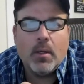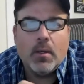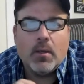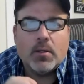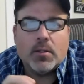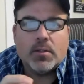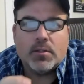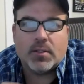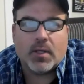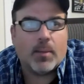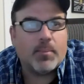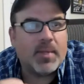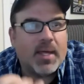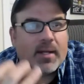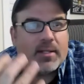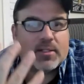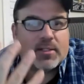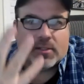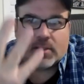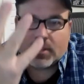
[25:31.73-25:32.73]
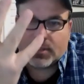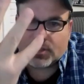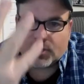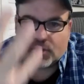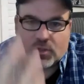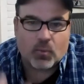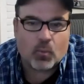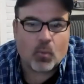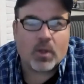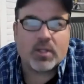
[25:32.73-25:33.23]
Some that it's just
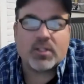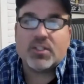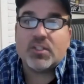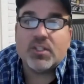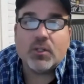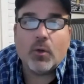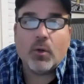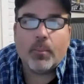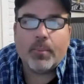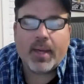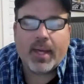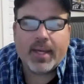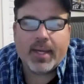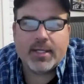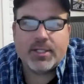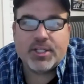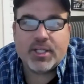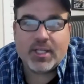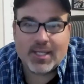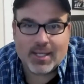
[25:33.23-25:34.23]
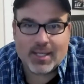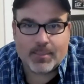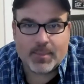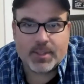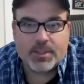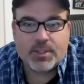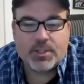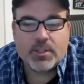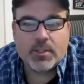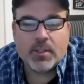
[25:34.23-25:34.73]
a one single page
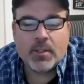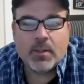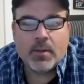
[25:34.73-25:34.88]
image,